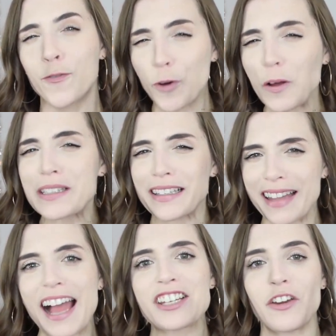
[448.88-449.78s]
False
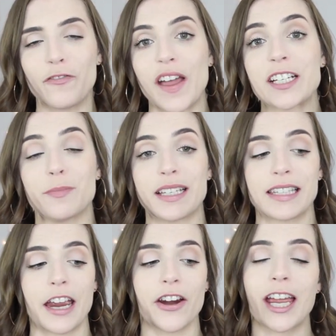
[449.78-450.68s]
Lash Effect
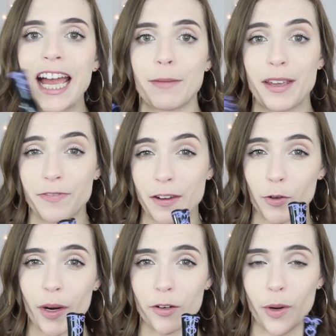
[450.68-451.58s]
Mascara, and my
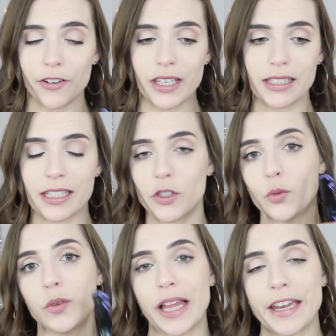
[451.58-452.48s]
favorite way to wear these is
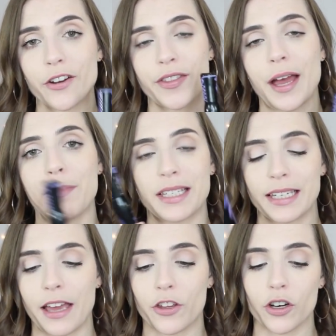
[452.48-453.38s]
to layer them
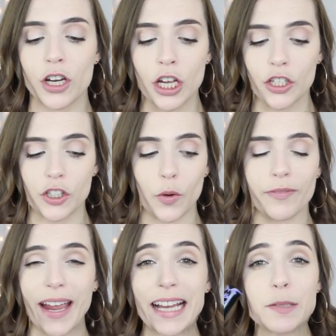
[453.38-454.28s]
together. So
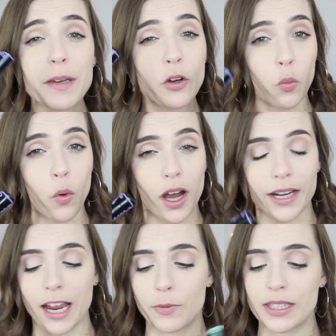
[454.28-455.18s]
if I had to pick
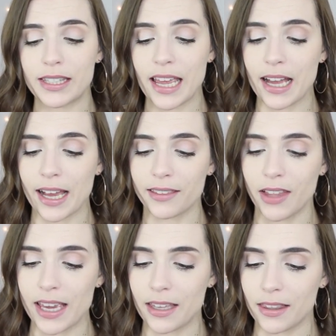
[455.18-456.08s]
one, I would say I
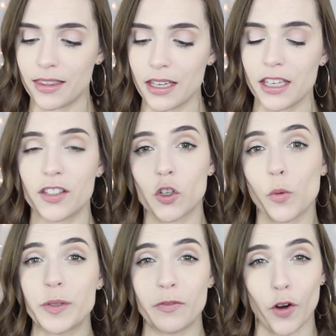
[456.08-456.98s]
like the
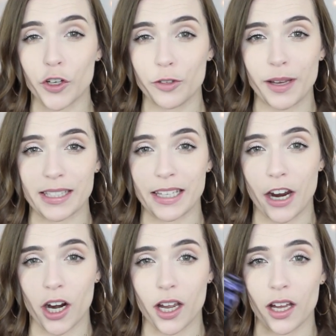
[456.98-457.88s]
Sculpted Volume
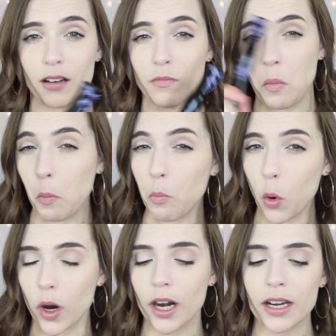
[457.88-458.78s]
Mascara
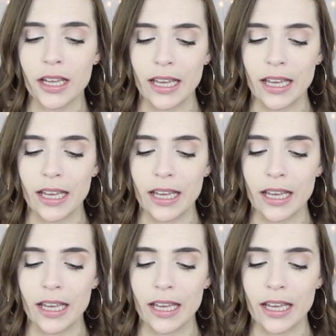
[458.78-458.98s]
more.